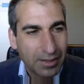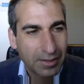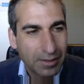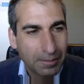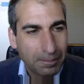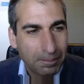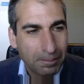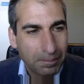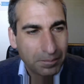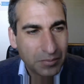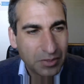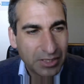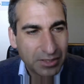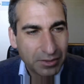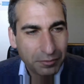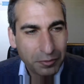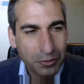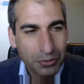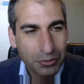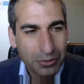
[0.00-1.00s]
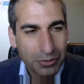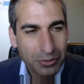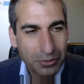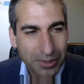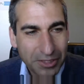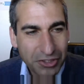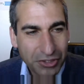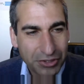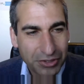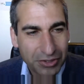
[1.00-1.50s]
um, Great. There are
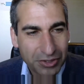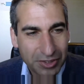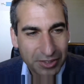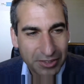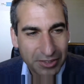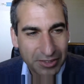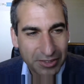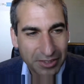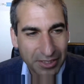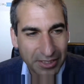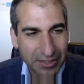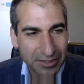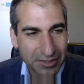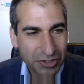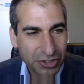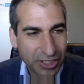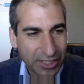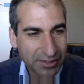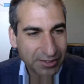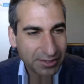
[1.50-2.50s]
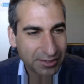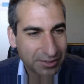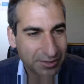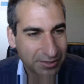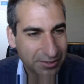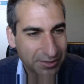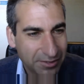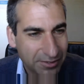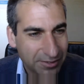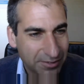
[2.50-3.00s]
questions in the in the chat
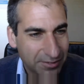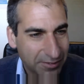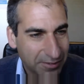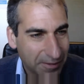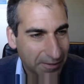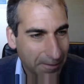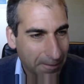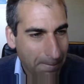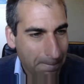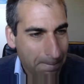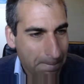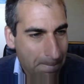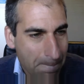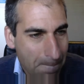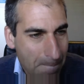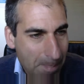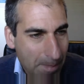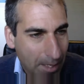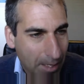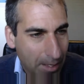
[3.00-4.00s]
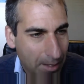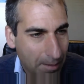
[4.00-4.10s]
yeah